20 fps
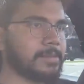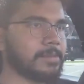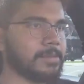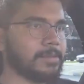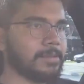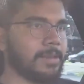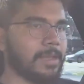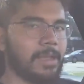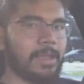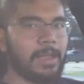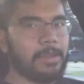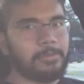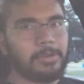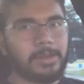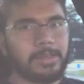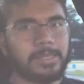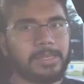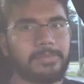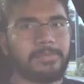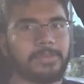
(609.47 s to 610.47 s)
So I
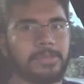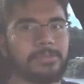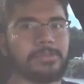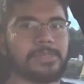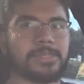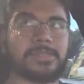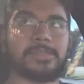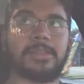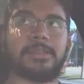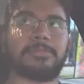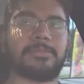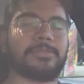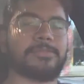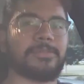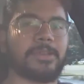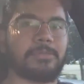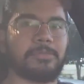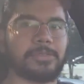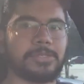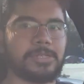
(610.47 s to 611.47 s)
rarely even use a
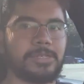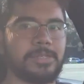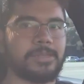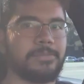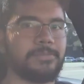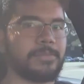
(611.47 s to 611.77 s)
sunroof. I wish it didn't